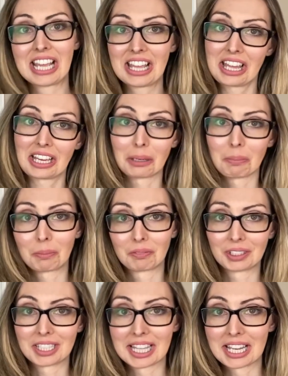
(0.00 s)
I get pumped full
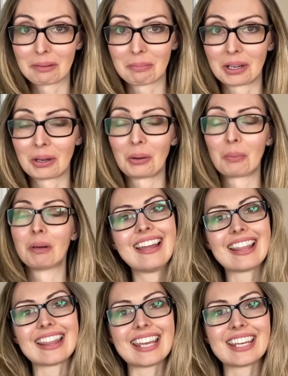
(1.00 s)
of that at my home.
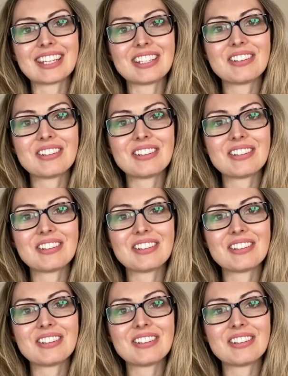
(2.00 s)
Thank you